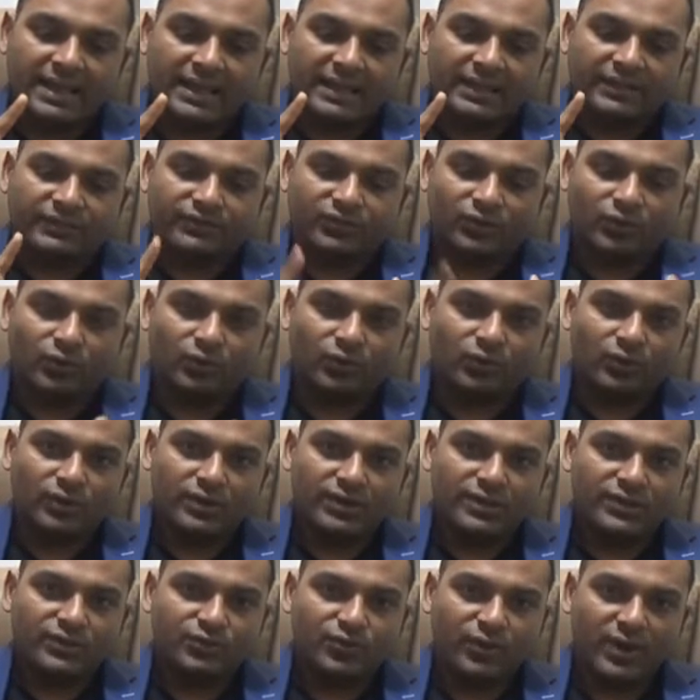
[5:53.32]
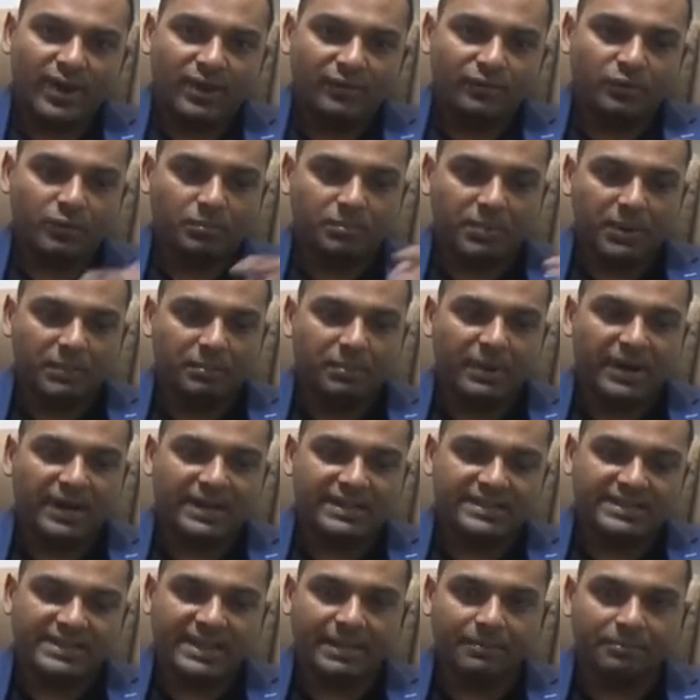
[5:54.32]
So you have to prepare
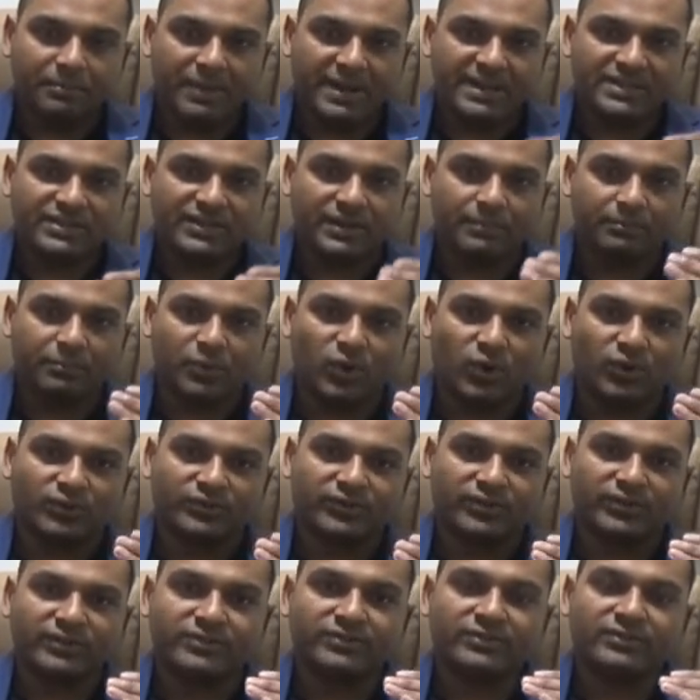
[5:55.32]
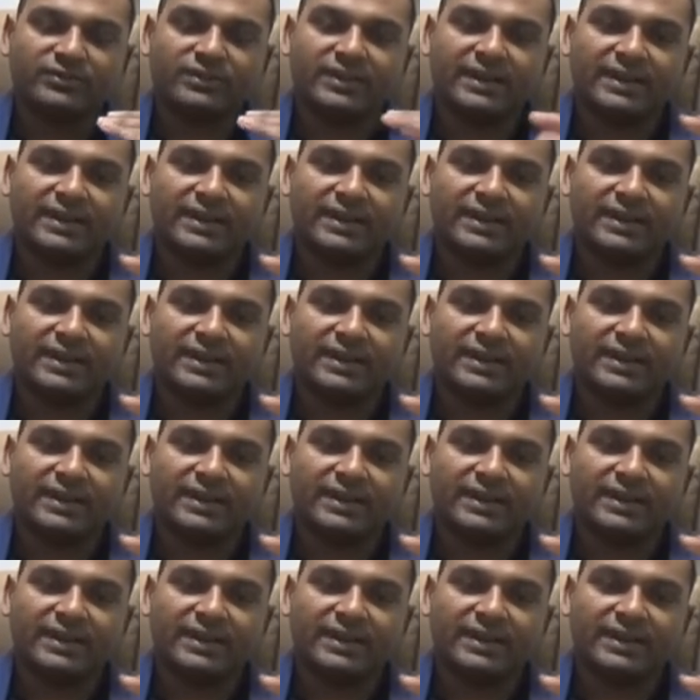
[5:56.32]
a step-by-step process